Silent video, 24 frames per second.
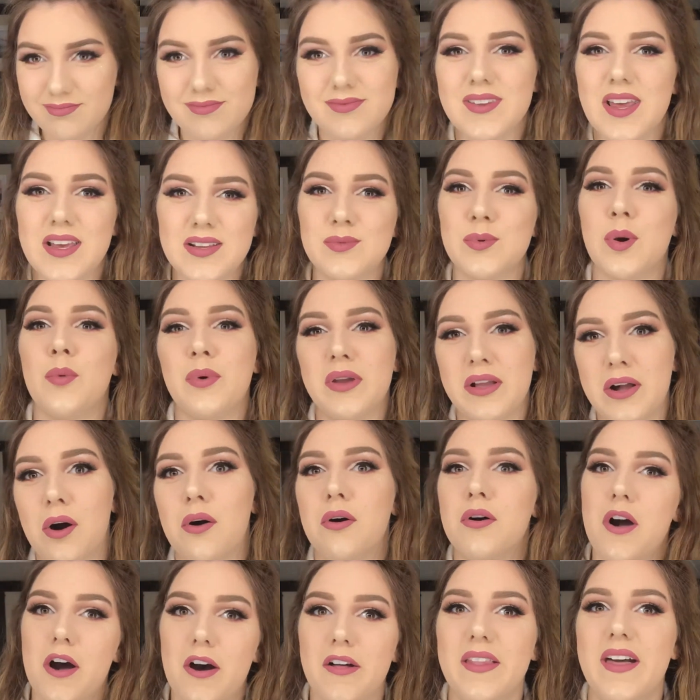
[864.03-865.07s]
That's what we
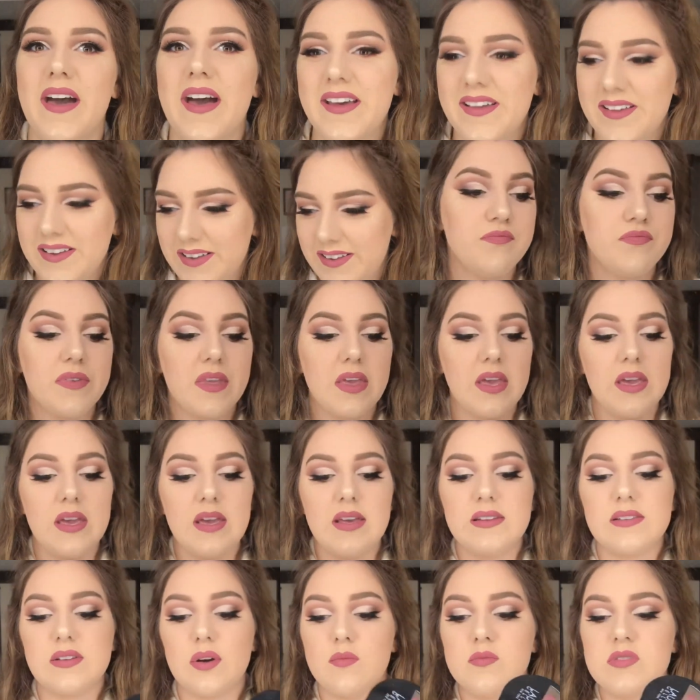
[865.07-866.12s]
gonna call that.
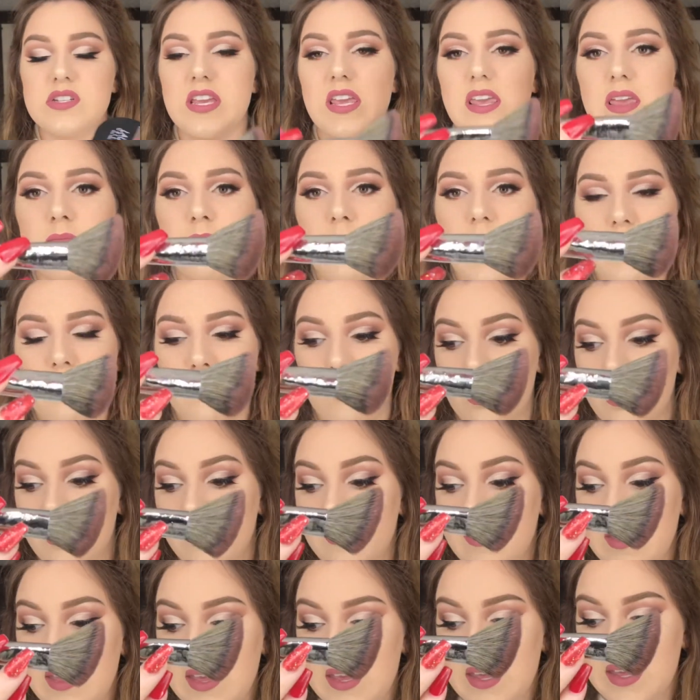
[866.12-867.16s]
So I'm taking my
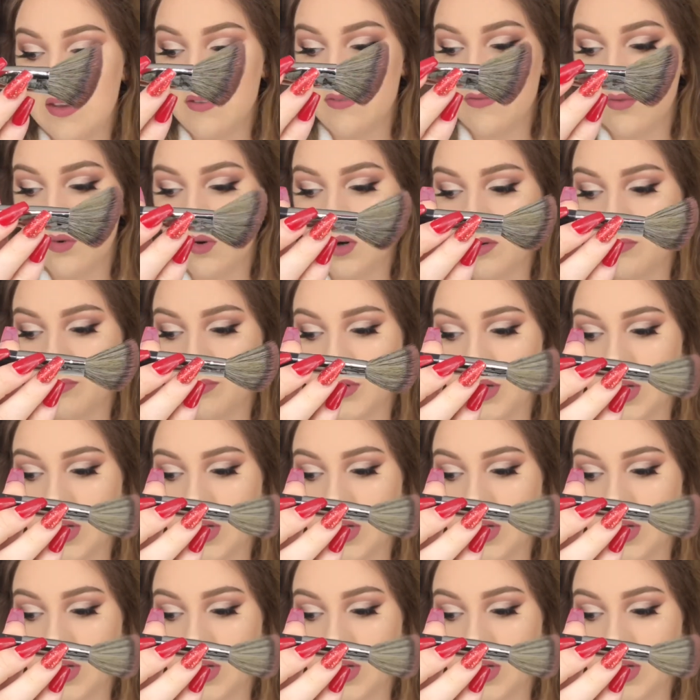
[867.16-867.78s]
Morphe E4